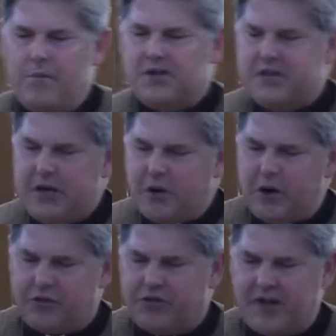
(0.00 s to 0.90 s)

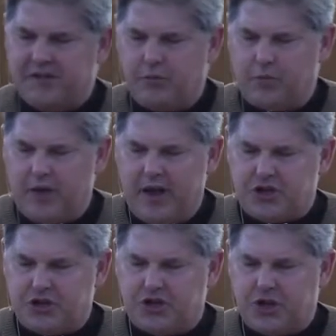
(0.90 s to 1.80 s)
material things and
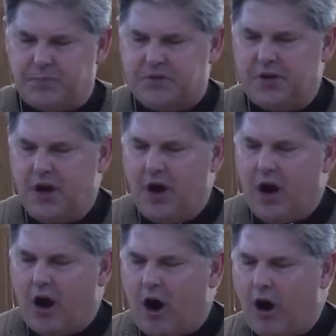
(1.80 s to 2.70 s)
relationships
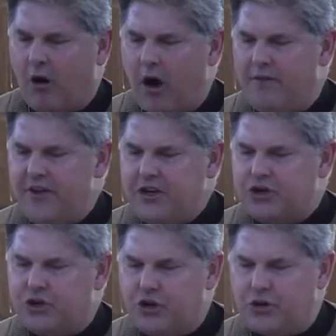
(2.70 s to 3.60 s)
are of
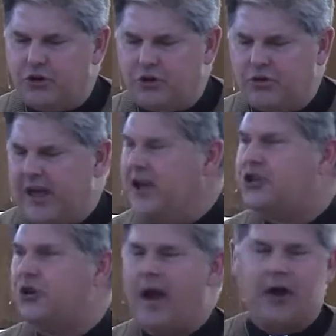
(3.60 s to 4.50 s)
eternal
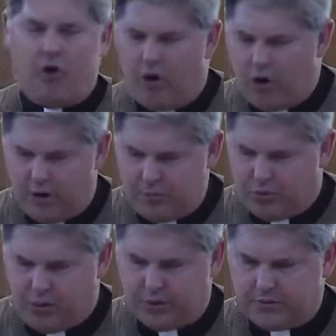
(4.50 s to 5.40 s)
nature and all
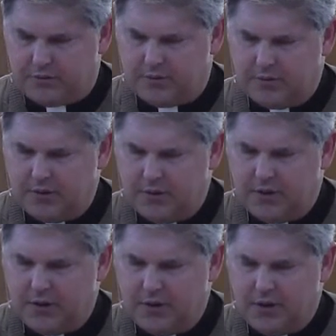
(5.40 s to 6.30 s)
important.
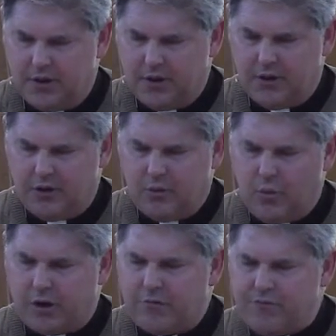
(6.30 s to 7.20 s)

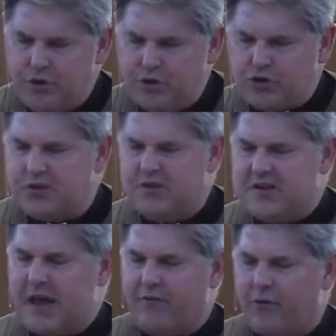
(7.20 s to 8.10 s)
What confusion the
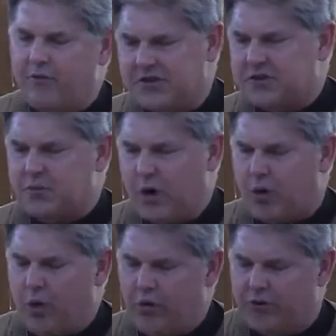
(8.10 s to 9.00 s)
devil, this is a
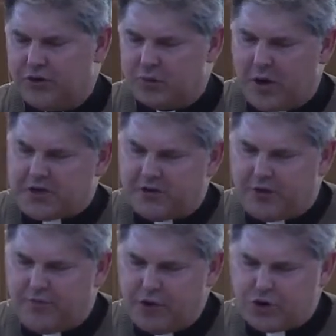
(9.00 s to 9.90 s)
quote of hers, what
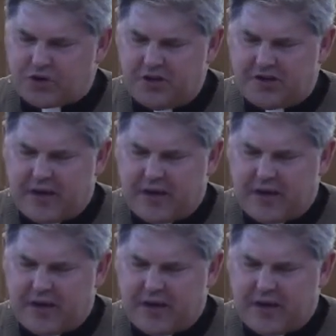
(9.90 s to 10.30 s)
confusion the